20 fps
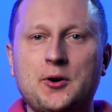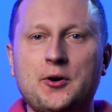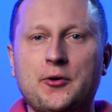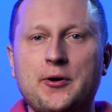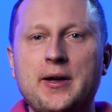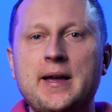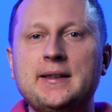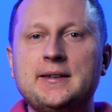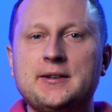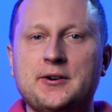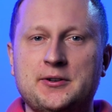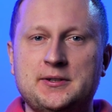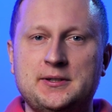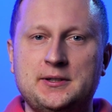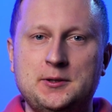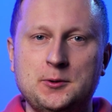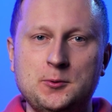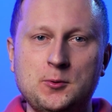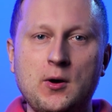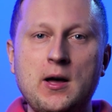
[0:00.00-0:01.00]
creators
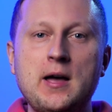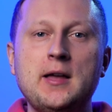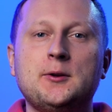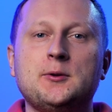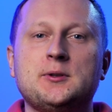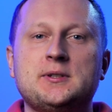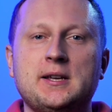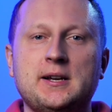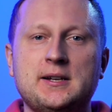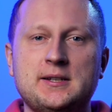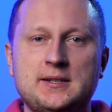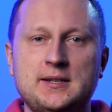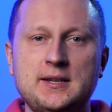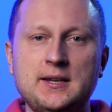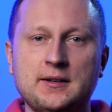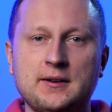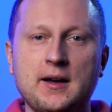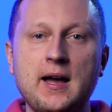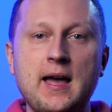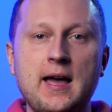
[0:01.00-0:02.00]
do to
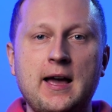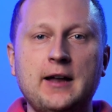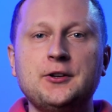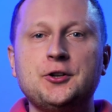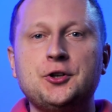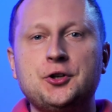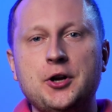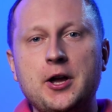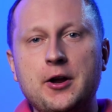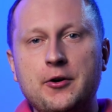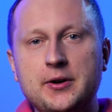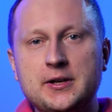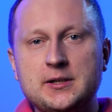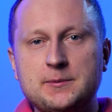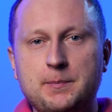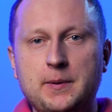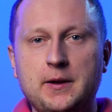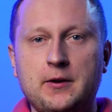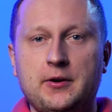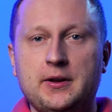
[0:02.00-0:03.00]
succeed and share
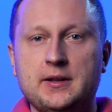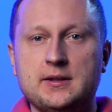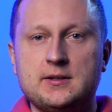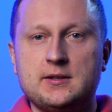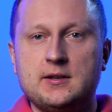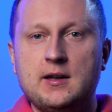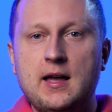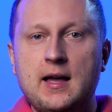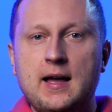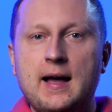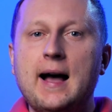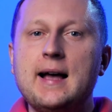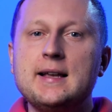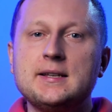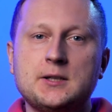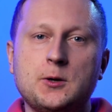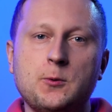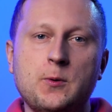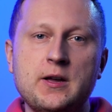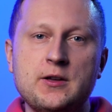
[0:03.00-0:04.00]
experience,
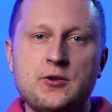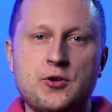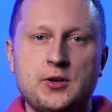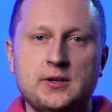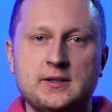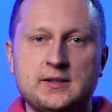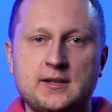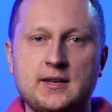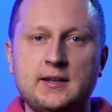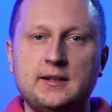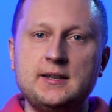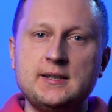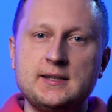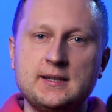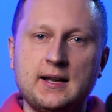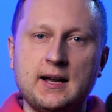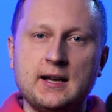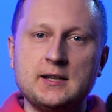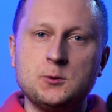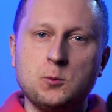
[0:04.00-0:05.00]
ask questions,
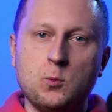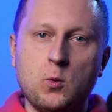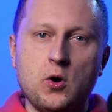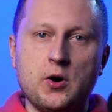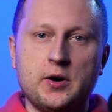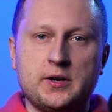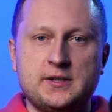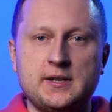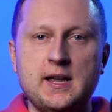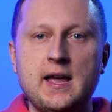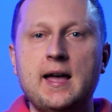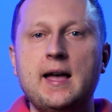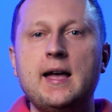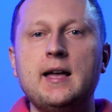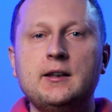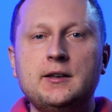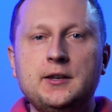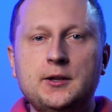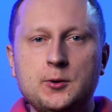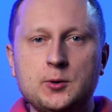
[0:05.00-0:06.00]
discuss works
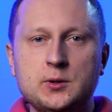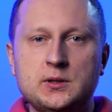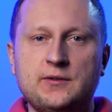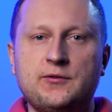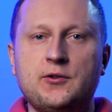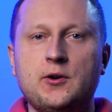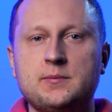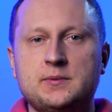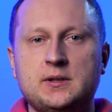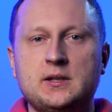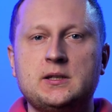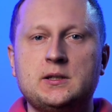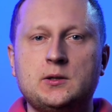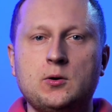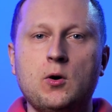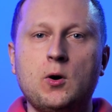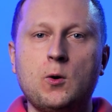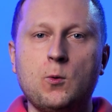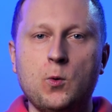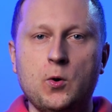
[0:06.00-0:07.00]
and news from the
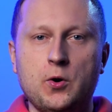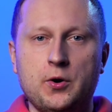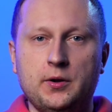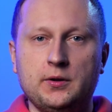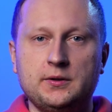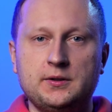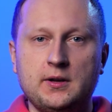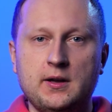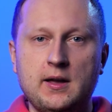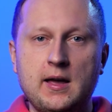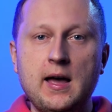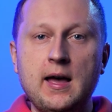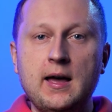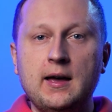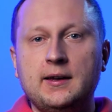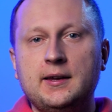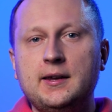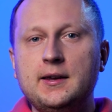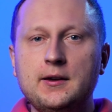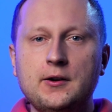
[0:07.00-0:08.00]
stock world.
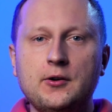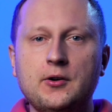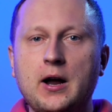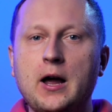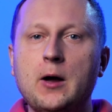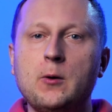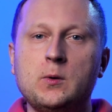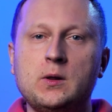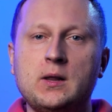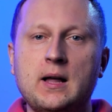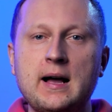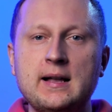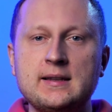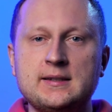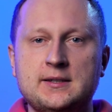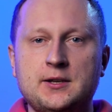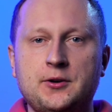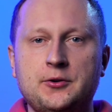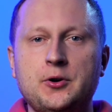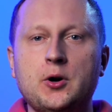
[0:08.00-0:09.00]
Here I will
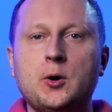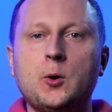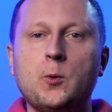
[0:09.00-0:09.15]
answer your